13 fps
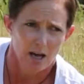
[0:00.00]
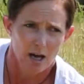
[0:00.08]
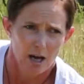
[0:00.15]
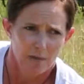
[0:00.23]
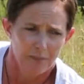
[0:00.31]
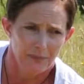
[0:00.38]

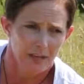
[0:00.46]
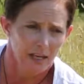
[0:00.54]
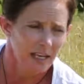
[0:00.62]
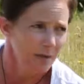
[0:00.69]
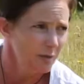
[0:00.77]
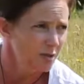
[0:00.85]
um,
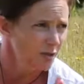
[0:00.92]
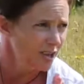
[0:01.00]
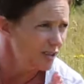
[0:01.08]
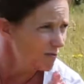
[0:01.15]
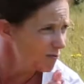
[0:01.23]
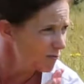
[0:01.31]
and he was,
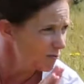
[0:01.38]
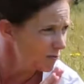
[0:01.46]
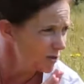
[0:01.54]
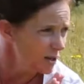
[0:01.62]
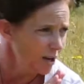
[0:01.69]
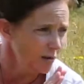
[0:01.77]

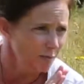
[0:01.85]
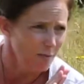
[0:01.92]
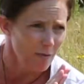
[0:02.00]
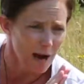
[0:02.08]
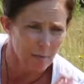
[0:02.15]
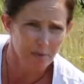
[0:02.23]
you know,
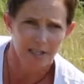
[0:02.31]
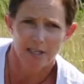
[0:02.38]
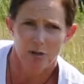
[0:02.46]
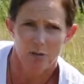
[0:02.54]
rabbiting